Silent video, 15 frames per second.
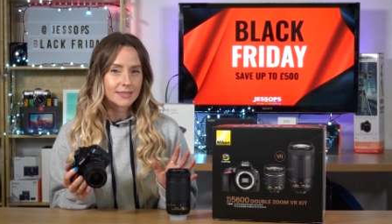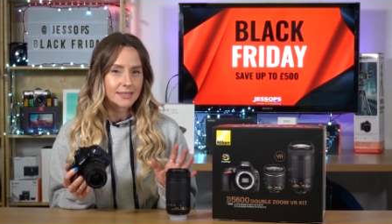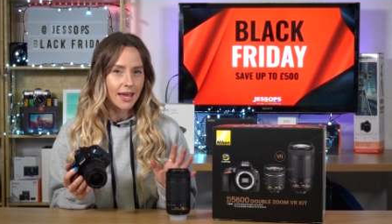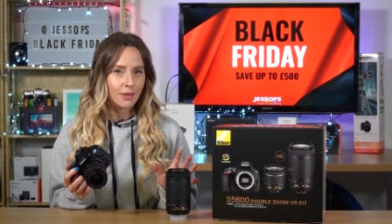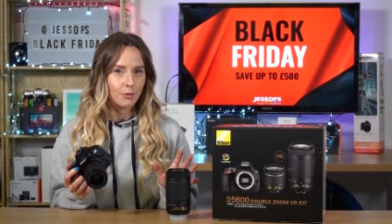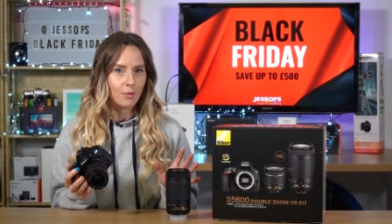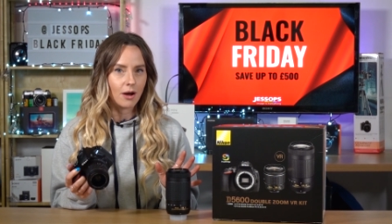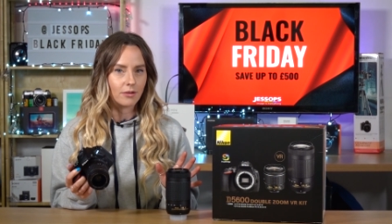to
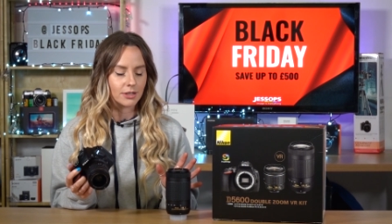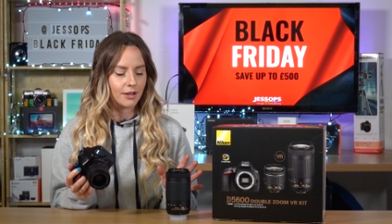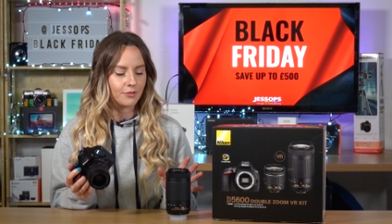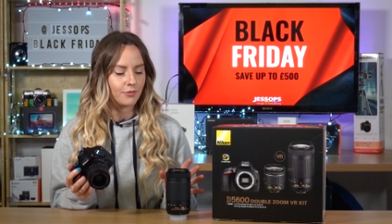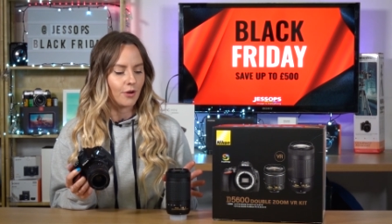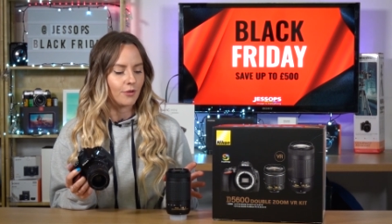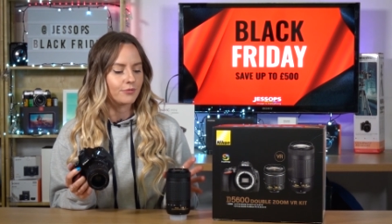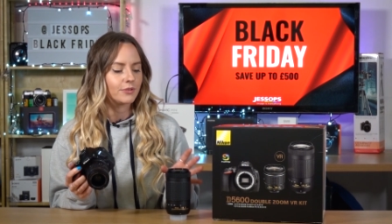scare the
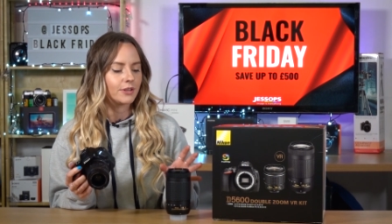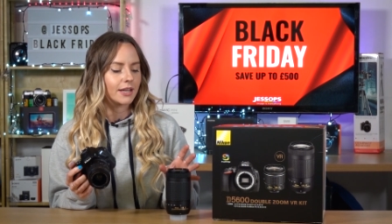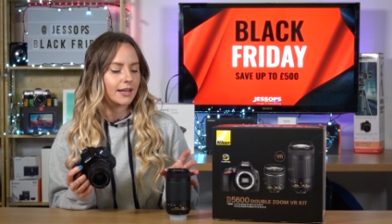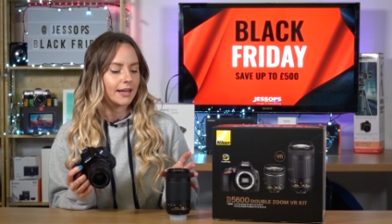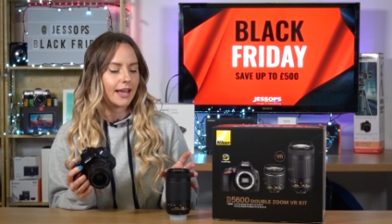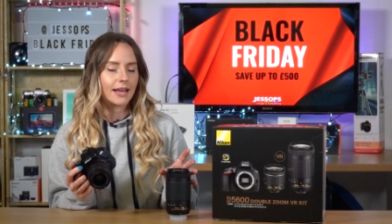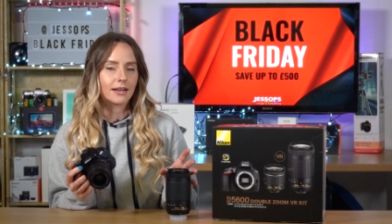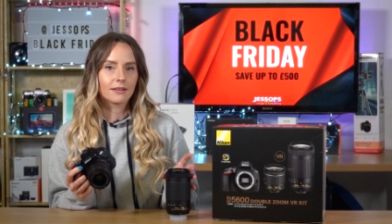wildlife off, you're
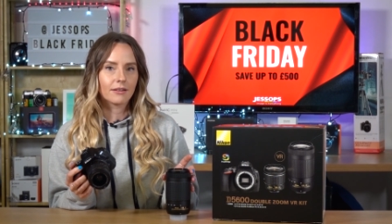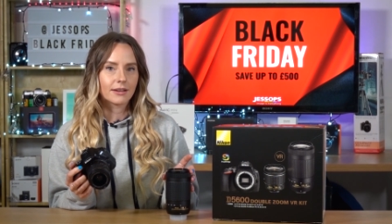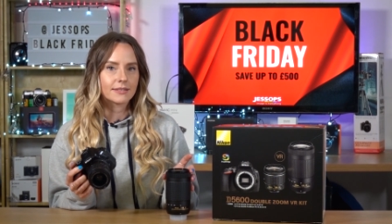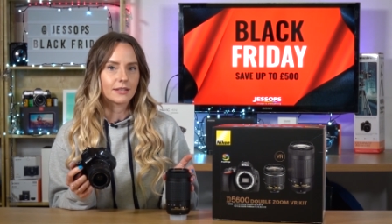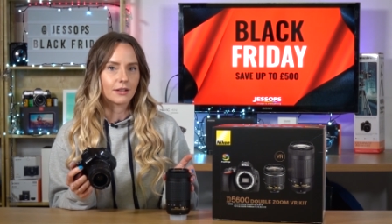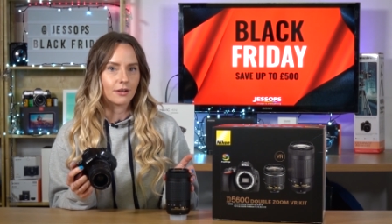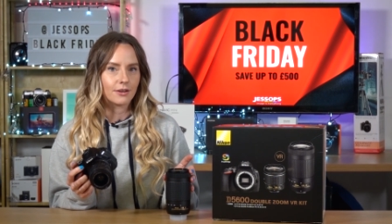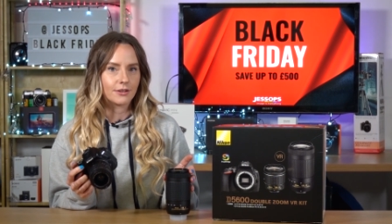going to get
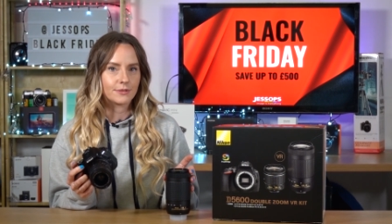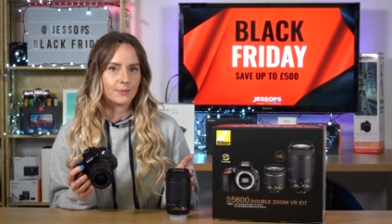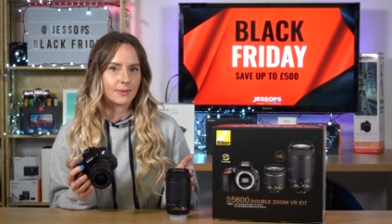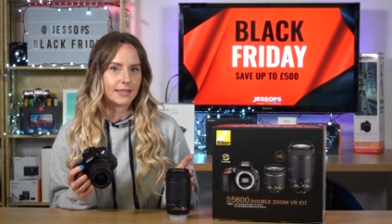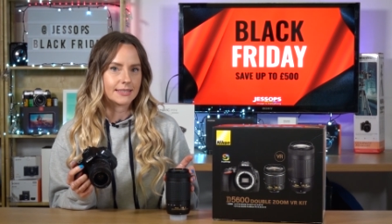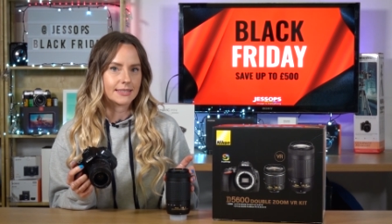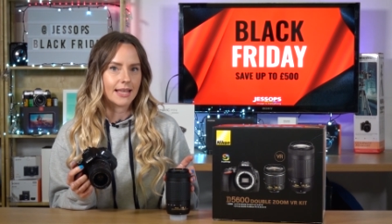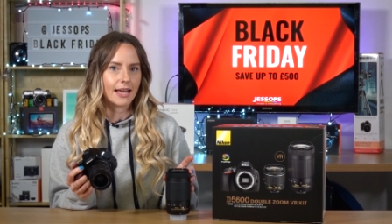nice and close
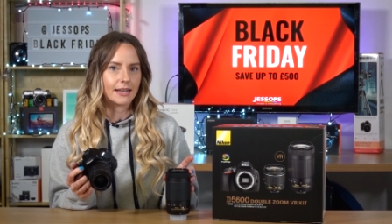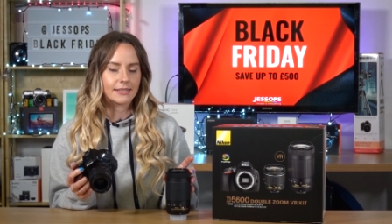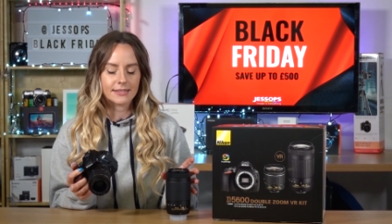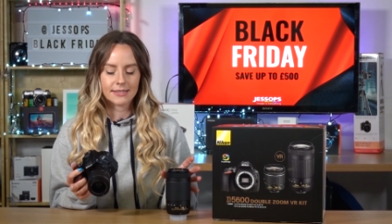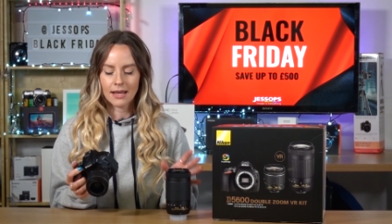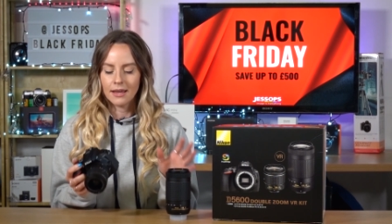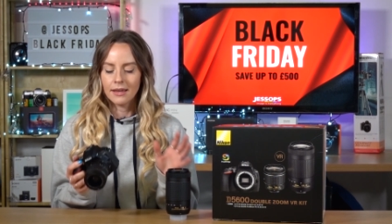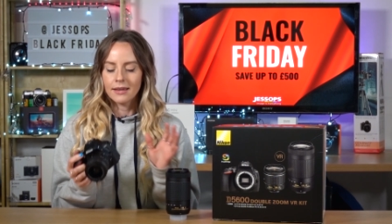with this
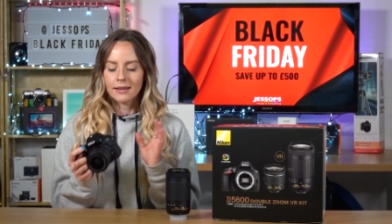lens.